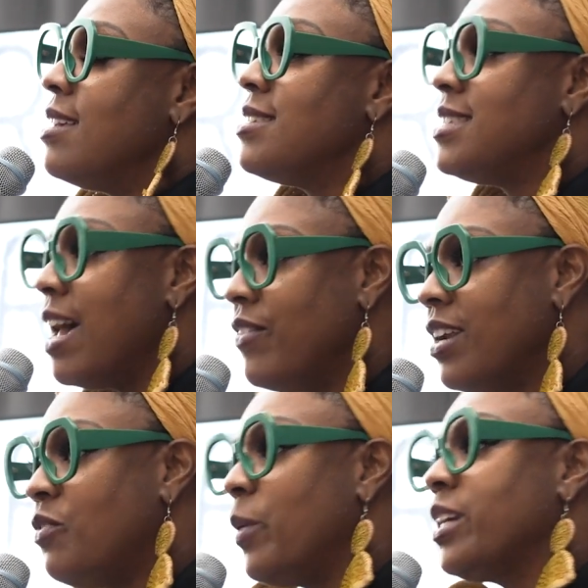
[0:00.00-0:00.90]
seven
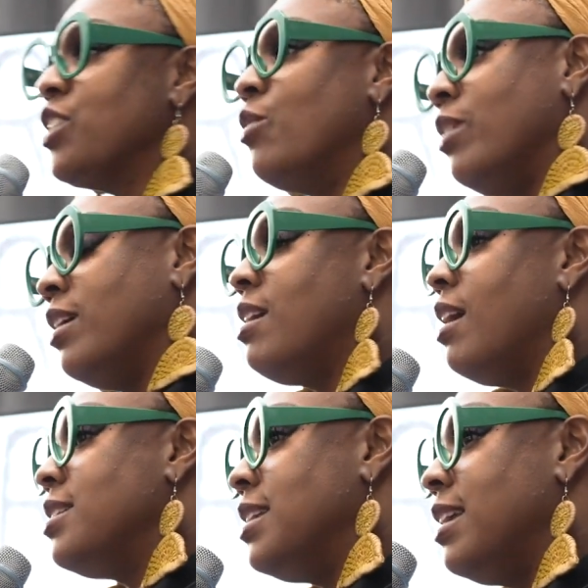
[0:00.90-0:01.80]
of which are on the
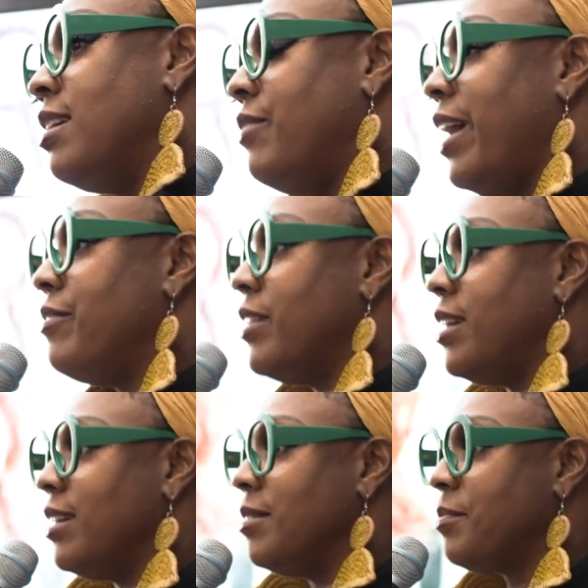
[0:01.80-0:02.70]
continent of
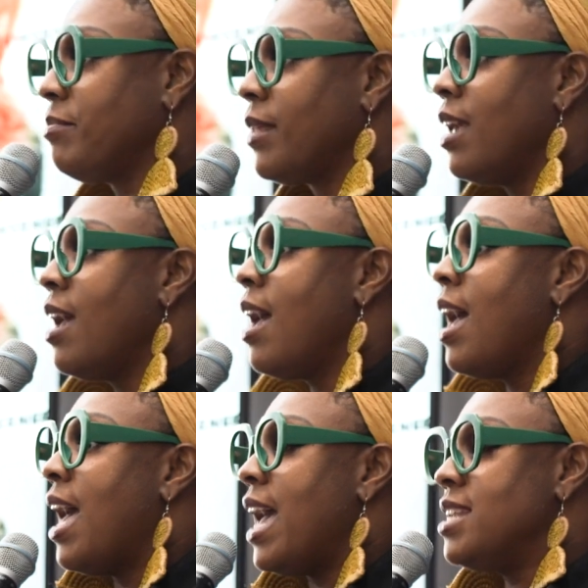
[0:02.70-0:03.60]
Africa.
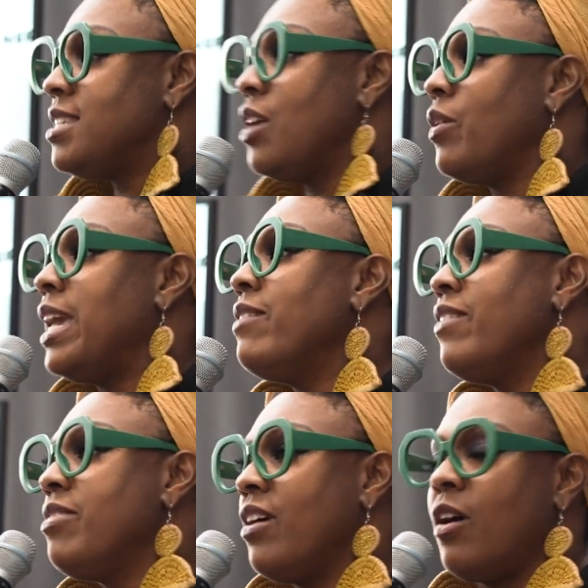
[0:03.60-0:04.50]
And so,
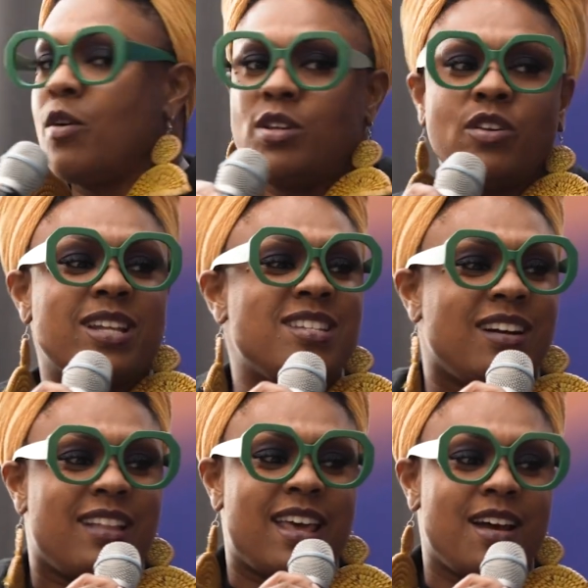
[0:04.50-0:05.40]
even though you can turn that